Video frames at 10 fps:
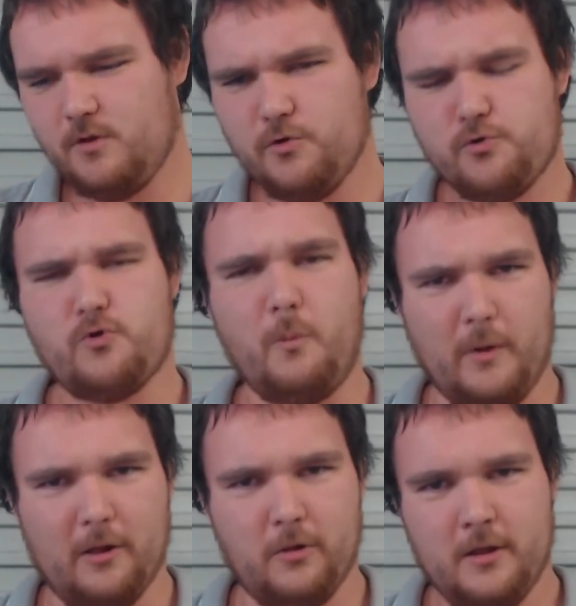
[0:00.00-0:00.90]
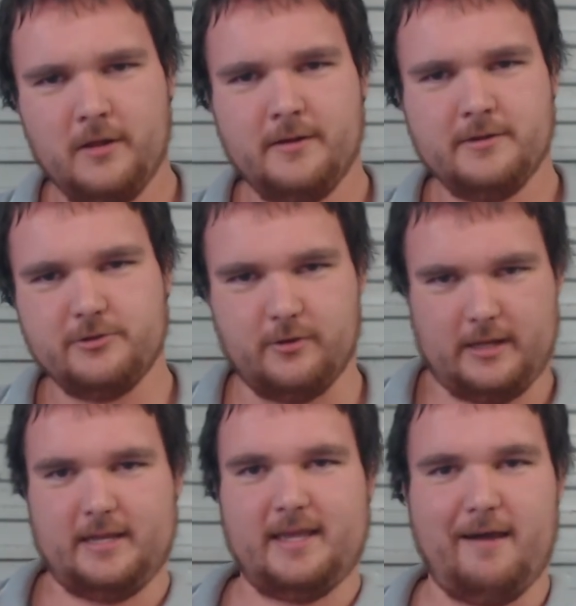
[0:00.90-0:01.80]
Cromwell, so
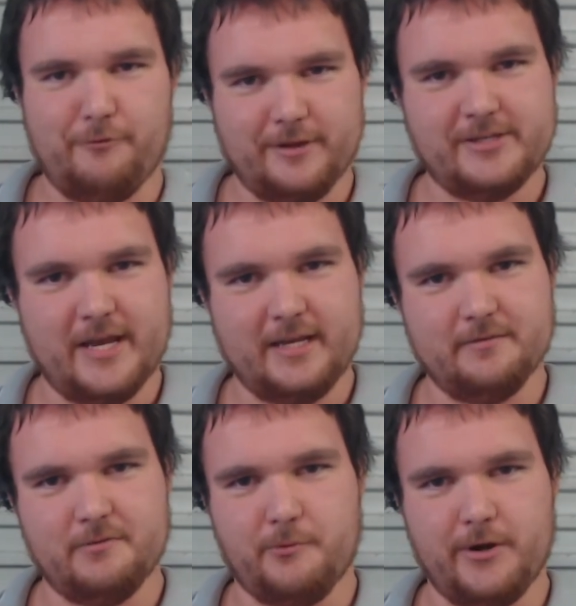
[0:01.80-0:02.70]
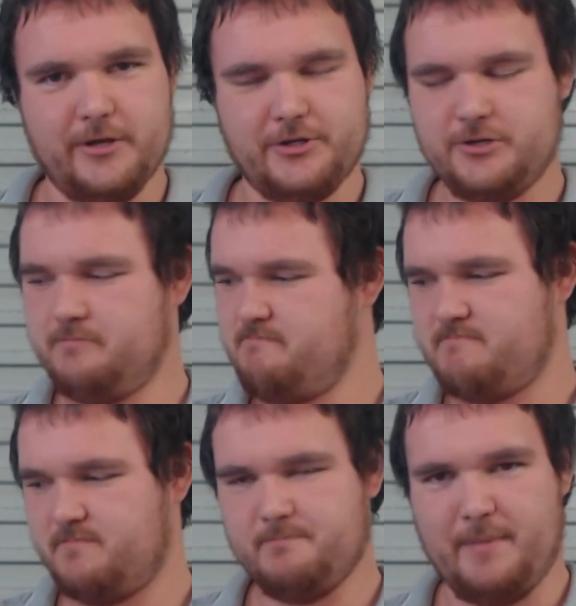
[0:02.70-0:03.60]
a cavalry tank of the British,
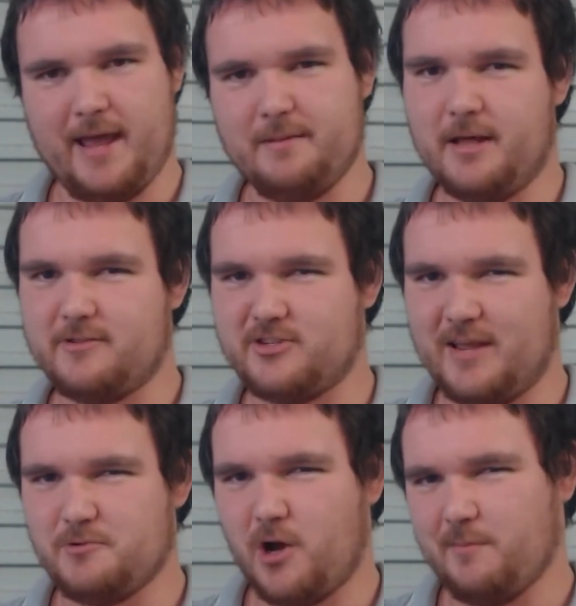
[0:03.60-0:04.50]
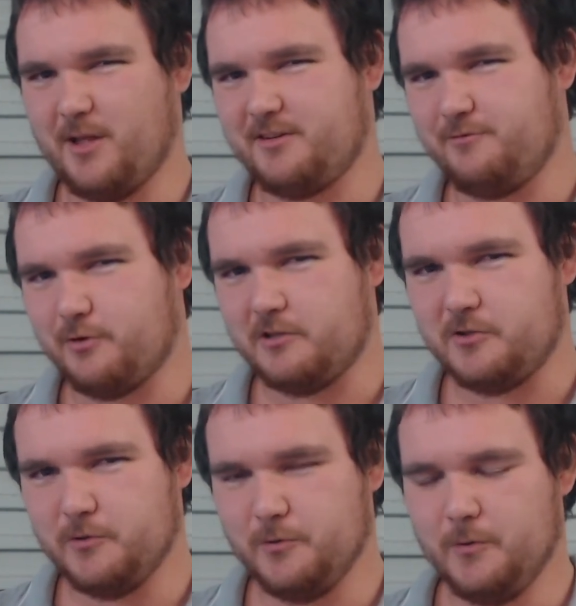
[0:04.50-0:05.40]
made about the same time,
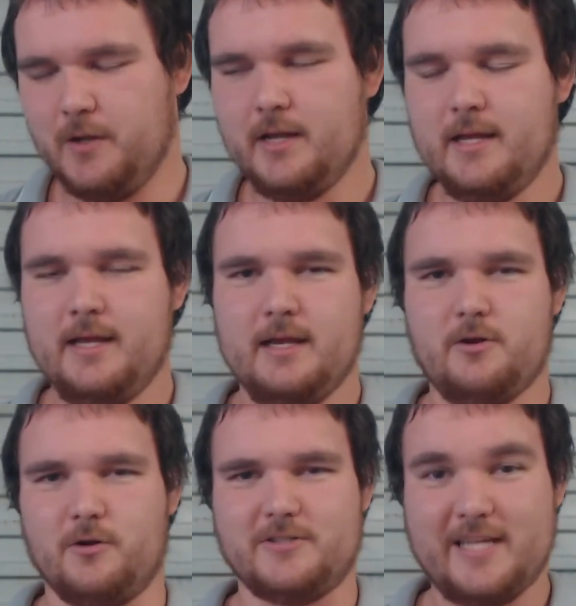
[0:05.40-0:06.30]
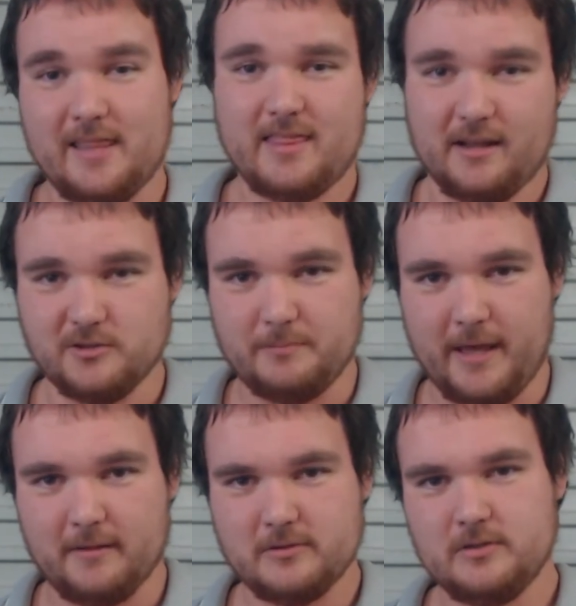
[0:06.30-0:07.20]
1942, cost
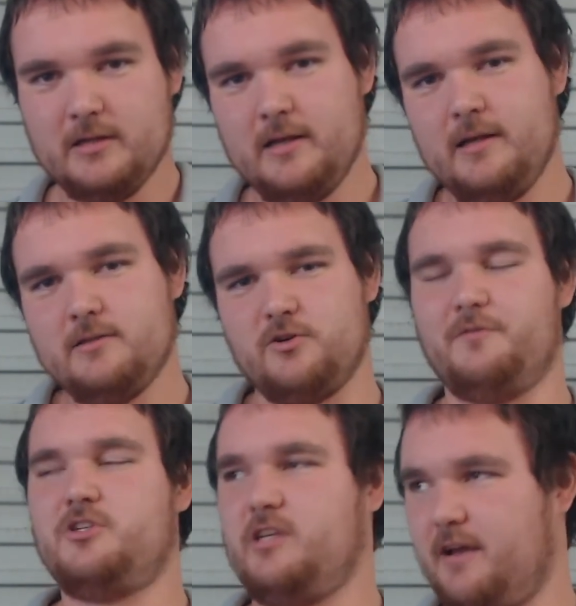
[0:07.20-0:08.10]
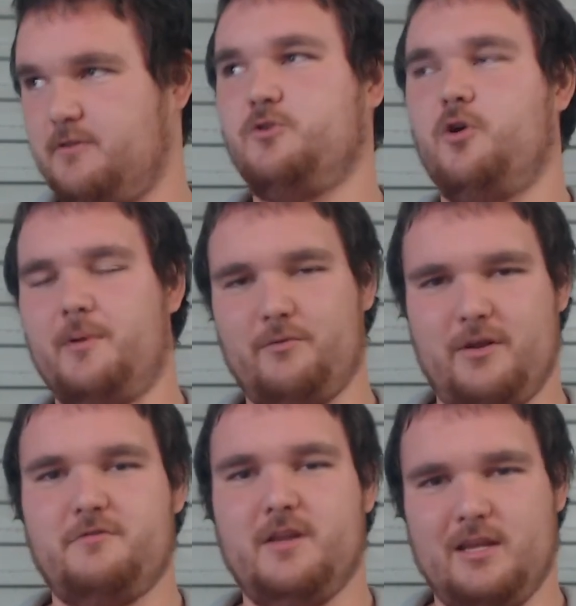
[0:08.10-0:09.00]
£10,000. So obviously you have to talk about
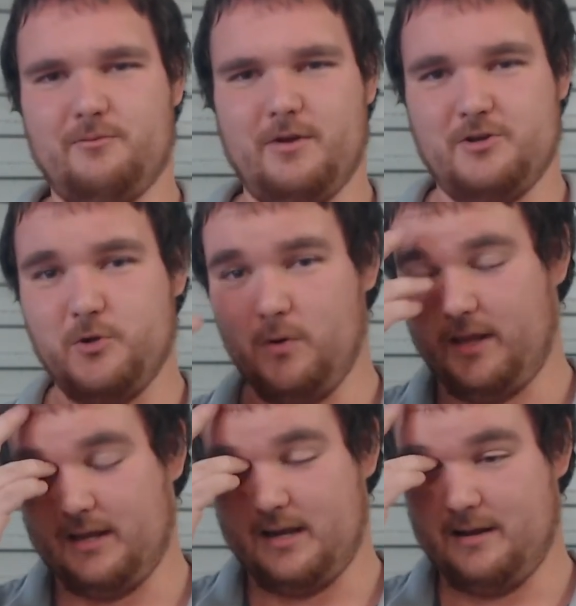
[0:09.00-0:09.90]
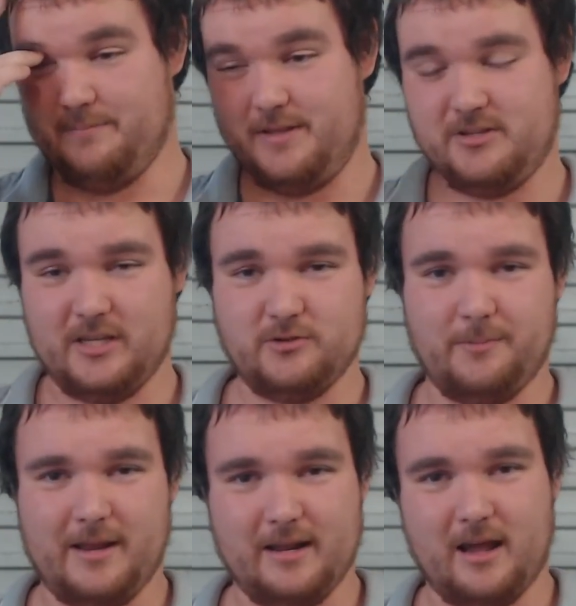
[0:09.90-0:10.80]
refitting and retooling. These things were
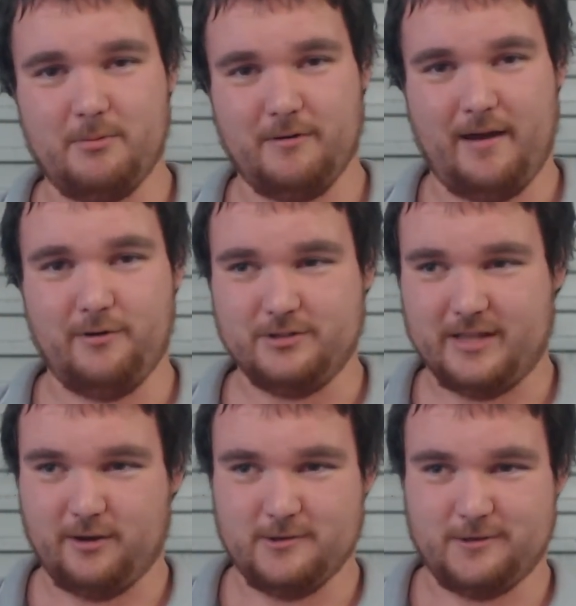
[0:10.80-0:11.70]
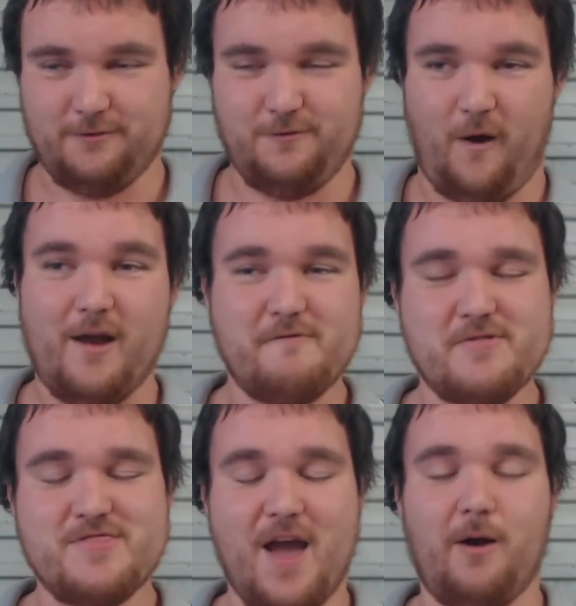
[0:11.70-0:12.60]
made in a couple of hours. They cost
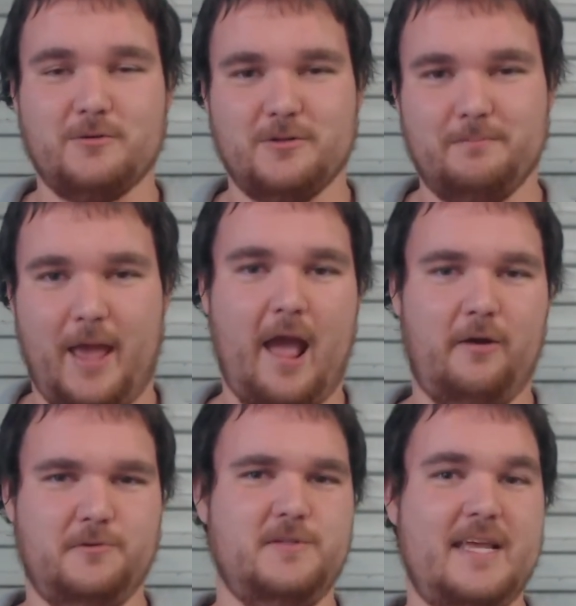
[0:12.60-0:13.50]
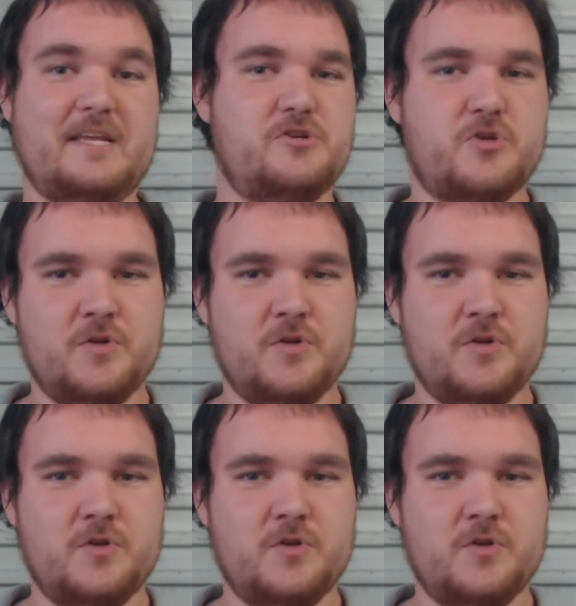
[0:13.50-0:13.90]
£5,000 each.